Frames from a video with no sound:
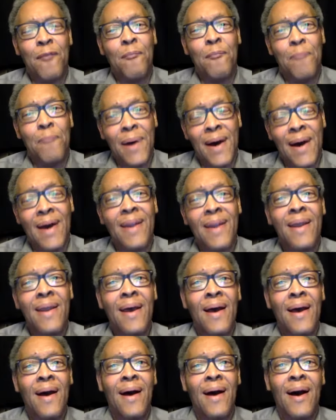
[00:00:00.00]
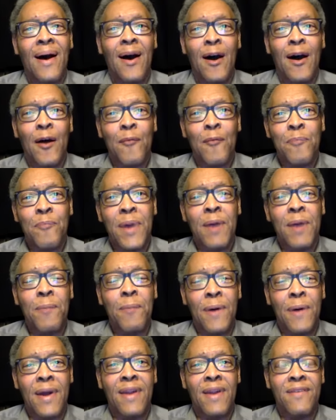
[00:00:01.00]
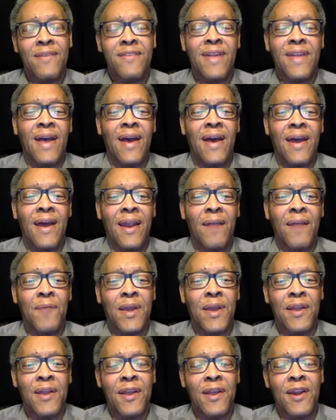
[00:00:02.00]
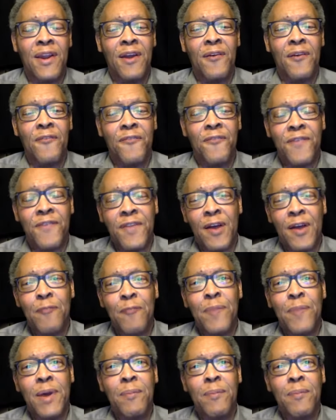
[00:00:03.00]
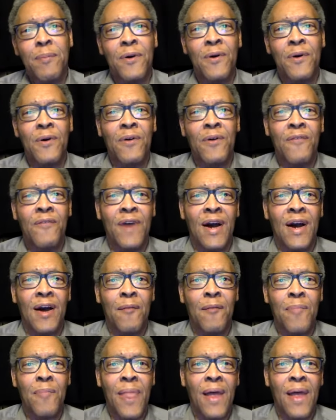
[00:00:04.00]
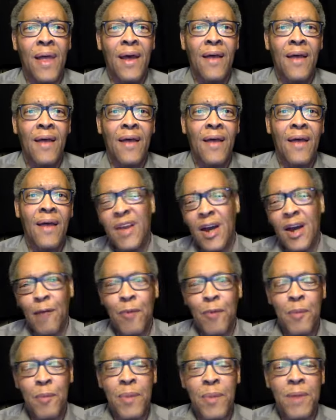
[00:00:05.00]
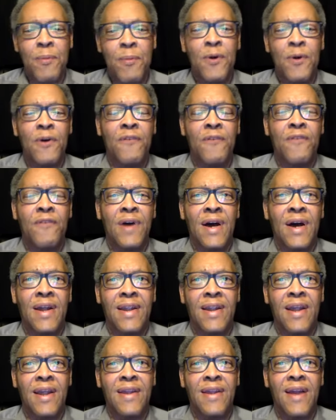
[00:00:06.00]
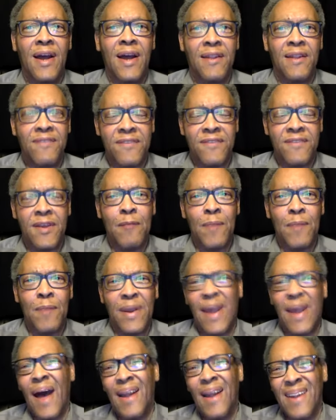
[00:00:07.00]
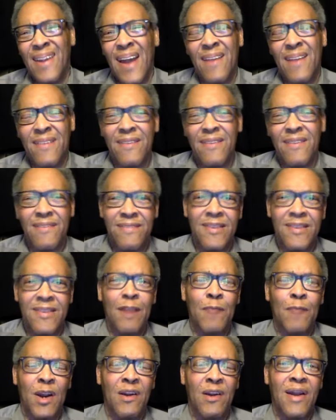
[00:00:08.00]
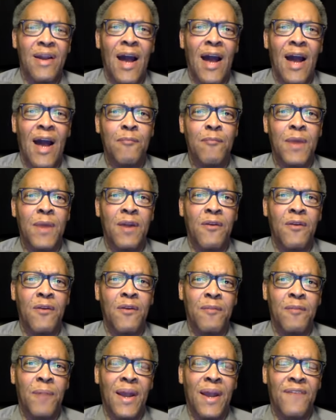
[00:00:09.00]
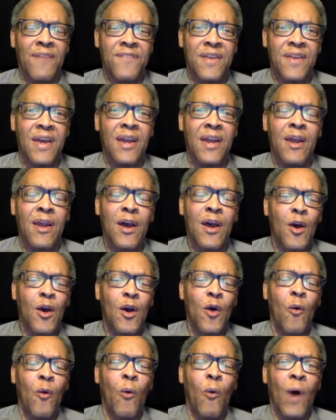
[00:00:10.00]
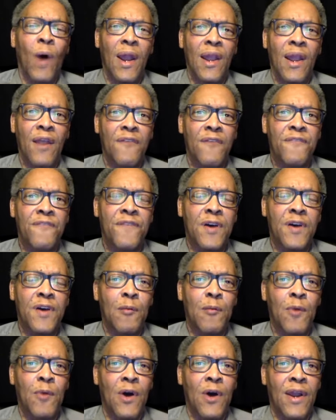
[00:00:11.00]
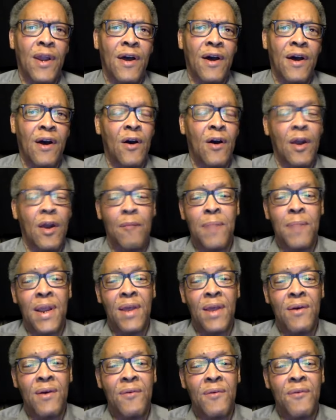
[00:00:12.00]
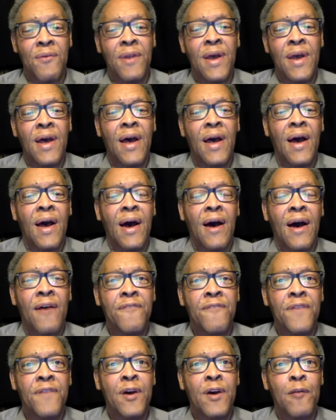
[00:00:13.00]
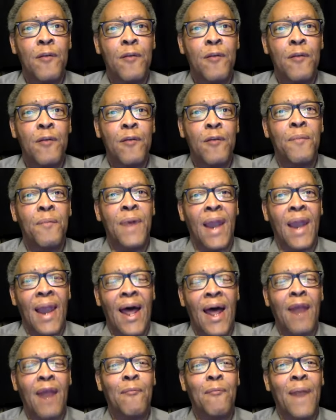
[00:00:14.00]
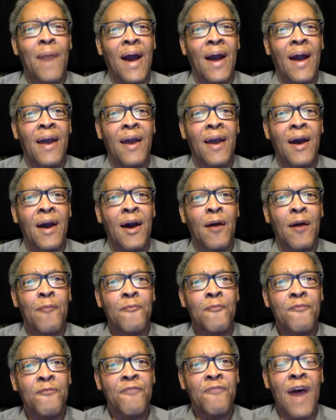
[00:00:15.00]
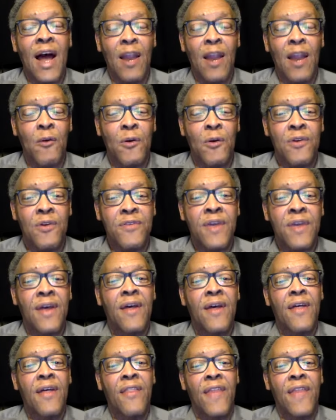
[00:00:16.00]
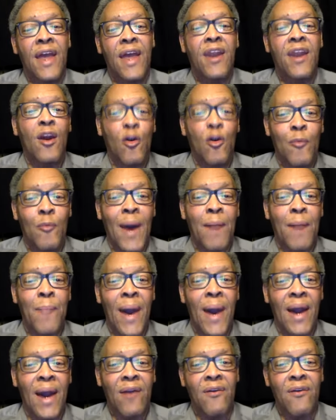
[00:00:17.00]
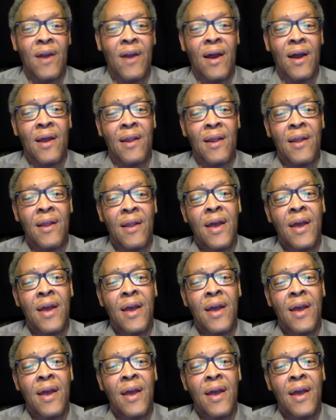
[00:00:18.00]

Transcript: But um, people understand. I mean, you know, some people who've, um, there's a couple of people who've uh, done sim, not, not similar documentaries, but I've seen one little film on a, on a balloon uh, film, but, a lot of my um, followers, they know my background.